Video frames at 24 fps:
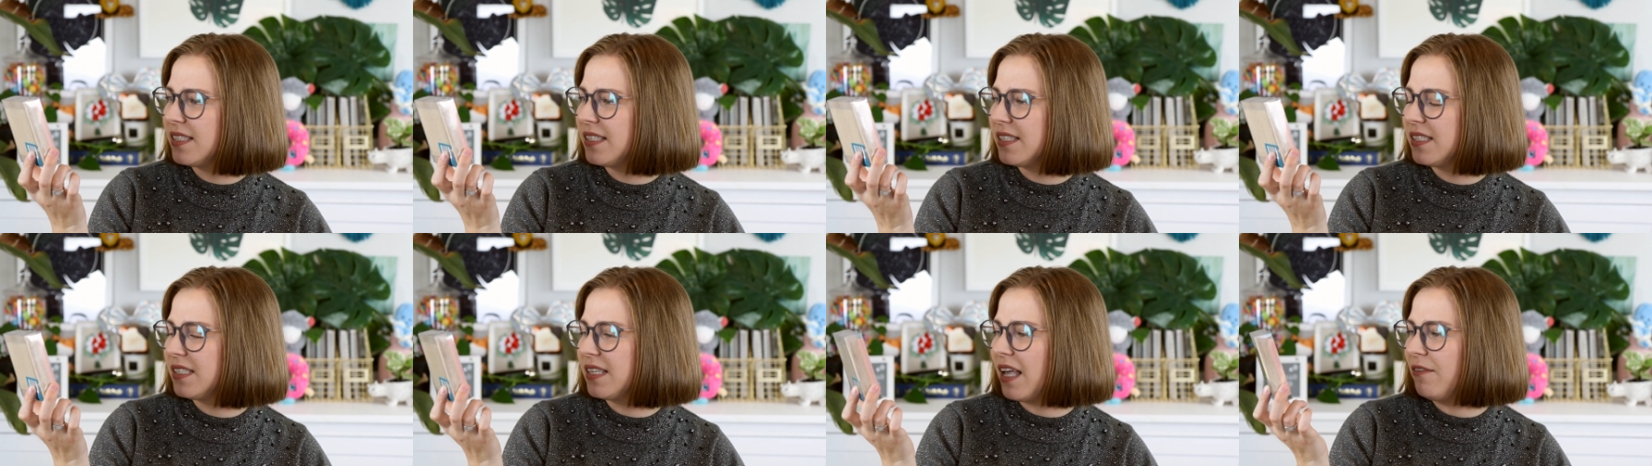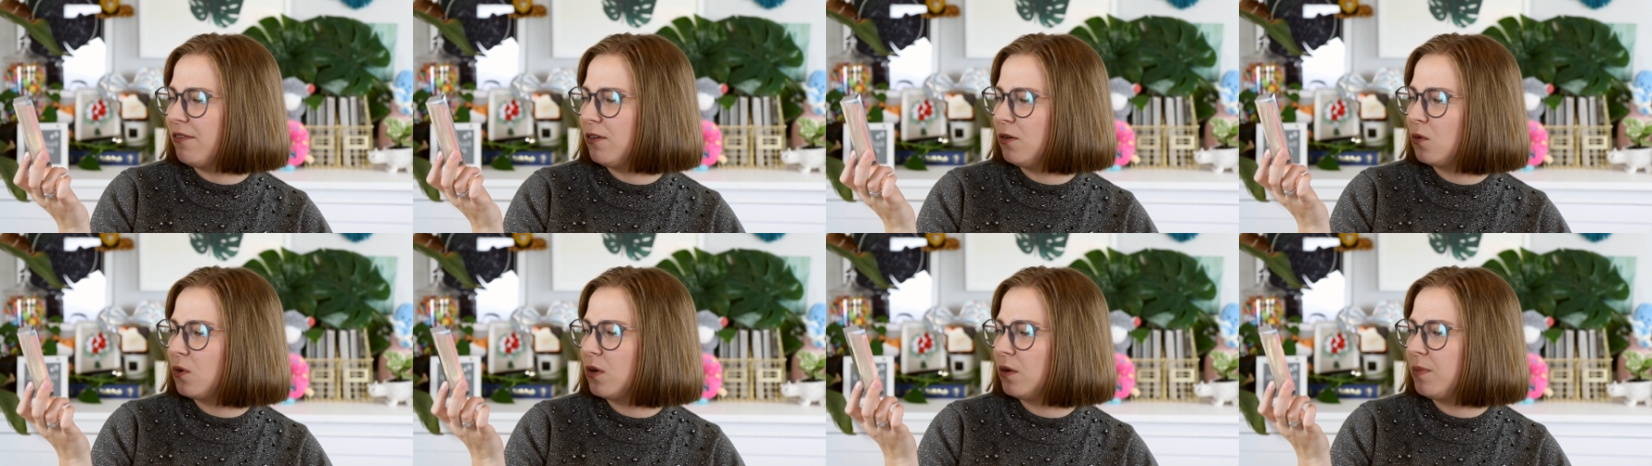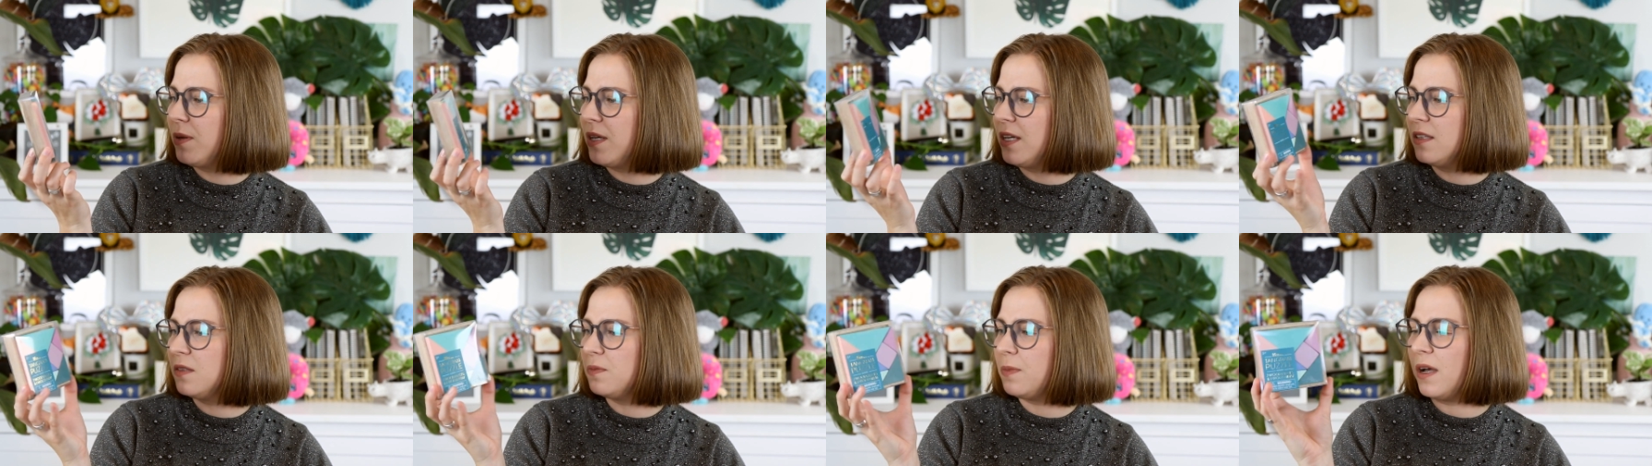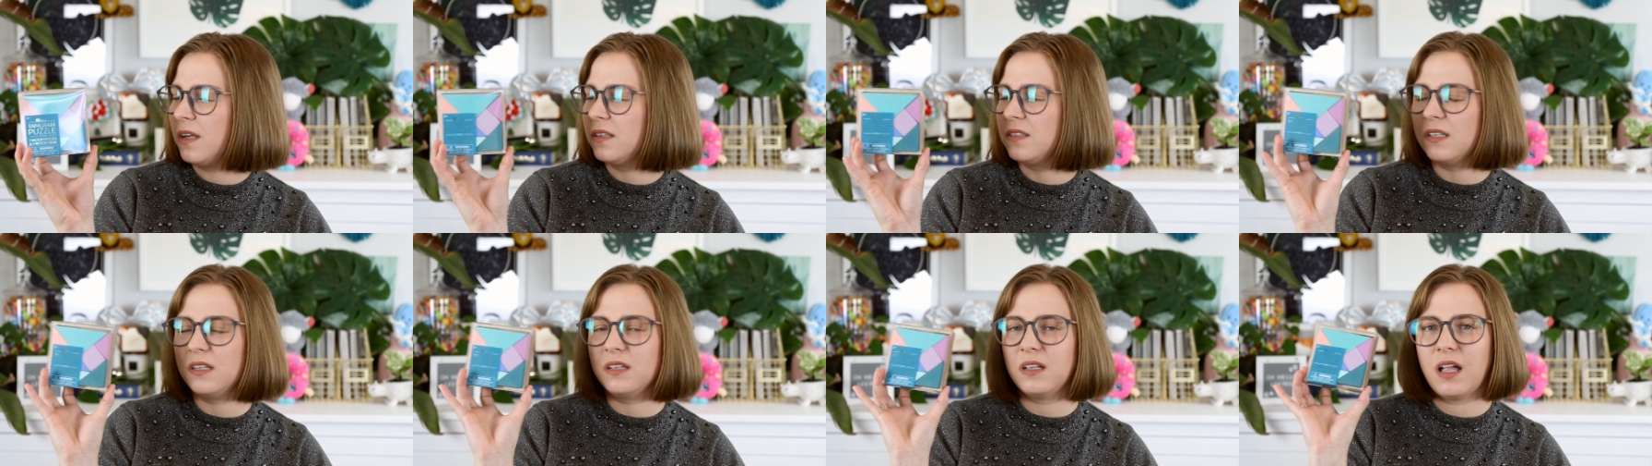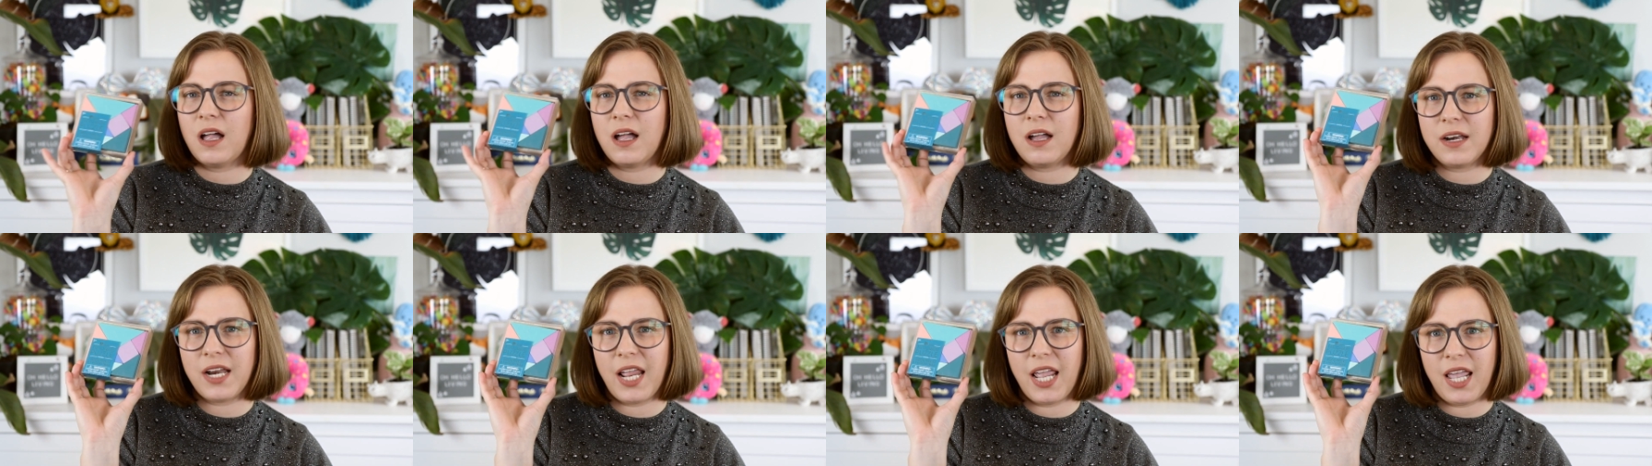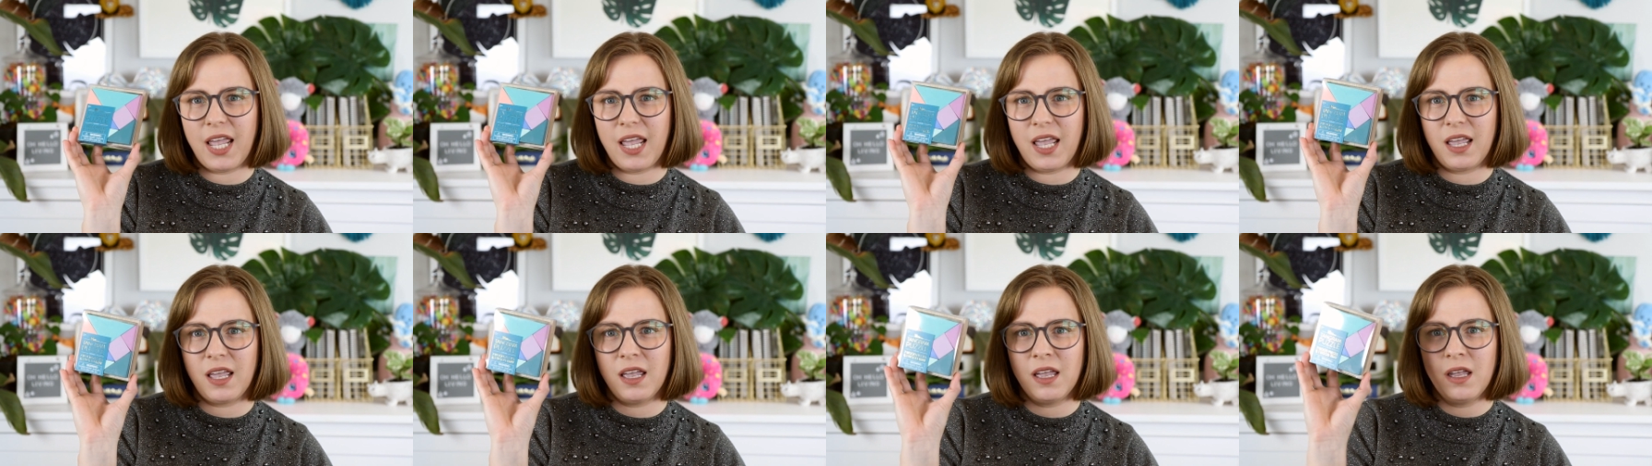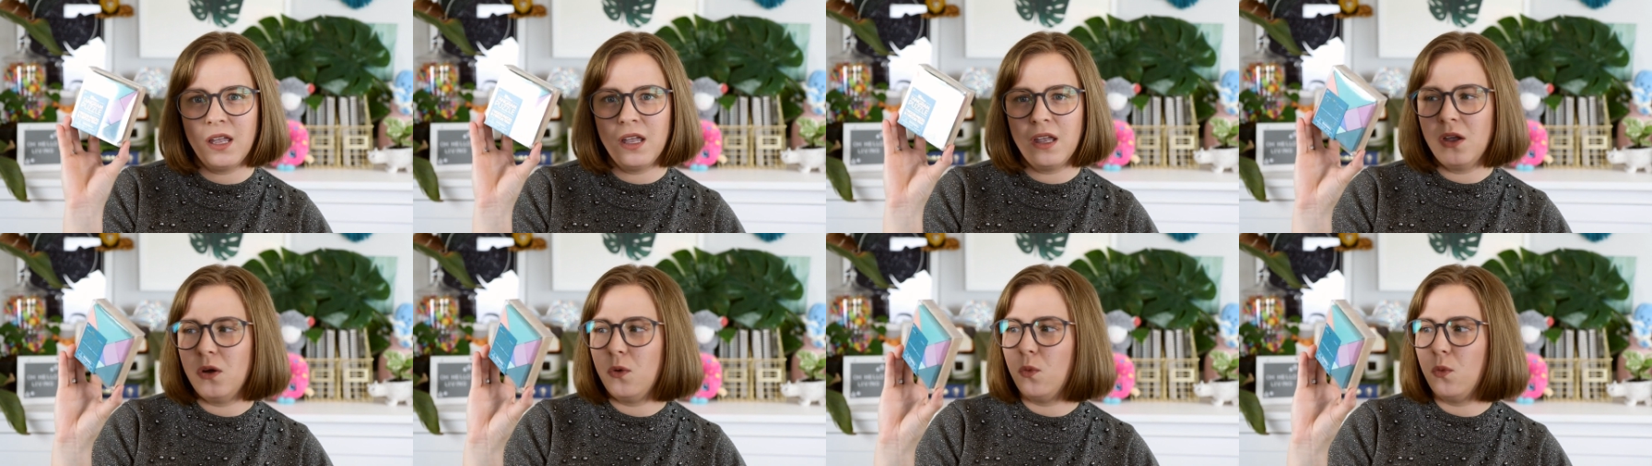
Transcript: It's a seven wood piece puzzle on a